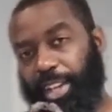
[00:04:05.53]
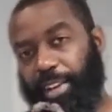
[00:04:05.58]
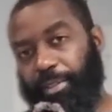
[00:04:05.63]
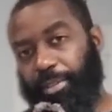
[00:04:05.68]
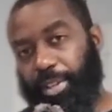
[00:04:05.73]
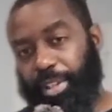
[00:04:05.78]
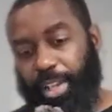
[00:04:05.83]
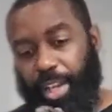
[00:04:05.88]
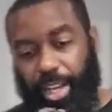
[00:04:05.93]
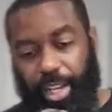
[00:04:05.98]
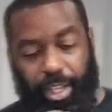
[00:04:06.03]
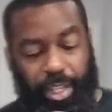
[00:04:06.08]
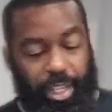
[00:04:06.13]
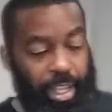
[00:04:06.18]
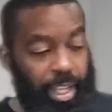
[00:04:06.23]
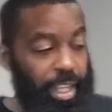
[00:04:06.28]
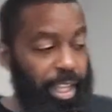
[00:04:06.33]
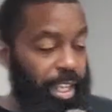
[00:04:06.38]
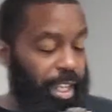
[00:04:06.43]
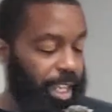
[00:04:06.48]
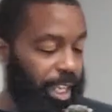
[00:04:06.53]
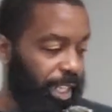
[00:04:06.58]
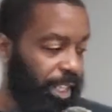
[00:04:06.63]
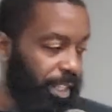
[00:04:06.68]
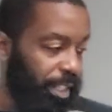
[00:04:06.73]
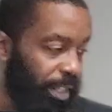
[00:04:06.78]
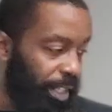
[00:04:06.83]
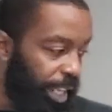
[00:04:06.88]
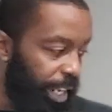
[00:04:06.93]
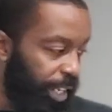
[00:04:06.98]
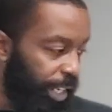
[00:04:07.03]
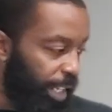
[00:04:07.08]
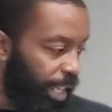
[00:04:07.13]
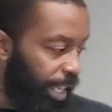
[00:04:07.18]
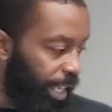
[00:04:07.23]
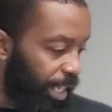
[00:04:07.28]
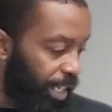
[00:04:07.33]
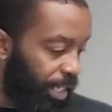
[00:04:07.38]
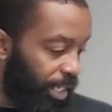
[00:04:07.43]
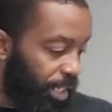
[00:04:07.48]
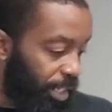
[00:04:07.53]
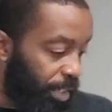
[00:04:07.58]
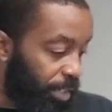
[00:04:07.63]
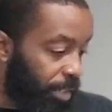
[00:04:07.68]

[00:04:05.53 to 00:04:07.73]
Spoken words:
every day in like a,